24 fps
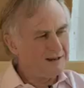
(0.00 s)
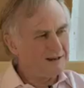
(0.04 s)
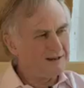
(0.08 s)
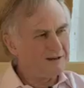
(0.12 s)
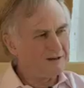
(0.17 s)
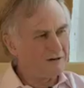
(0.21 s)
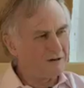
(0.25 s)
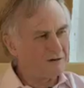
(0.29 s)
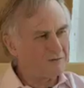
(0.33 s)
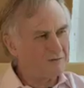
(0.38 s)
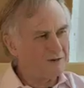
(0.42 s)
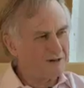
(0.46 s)
In
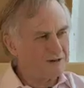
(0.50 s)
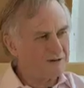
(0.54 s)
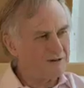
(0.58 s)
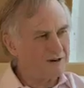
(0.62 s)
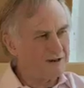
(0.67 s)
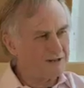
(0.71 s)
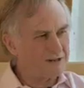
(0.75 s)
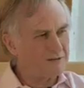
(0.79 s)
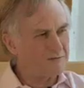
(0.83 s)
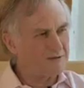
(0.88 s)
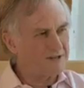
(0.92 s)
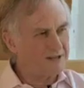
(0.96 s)
God We
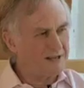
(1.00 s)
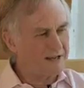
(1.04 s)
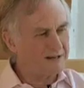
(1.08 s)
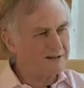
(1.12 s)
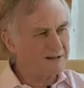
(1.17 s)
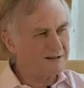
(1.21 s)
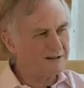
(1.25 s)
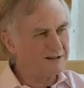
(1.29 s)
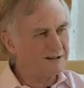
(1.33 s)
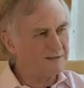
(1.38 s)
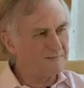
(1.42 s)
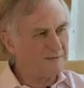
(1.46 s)
Trust was
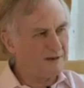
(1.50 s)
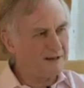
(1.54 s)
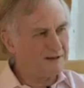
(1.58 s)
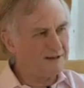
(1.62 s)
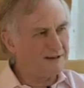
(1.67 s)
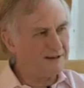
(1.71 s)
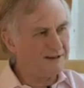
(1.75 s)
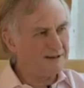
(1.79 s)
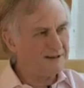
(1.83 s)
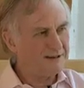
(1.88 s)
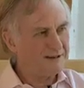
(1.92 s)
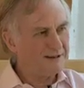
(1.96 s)
added to the
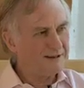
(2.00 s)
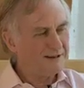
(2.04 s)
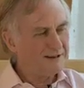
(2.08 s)
money,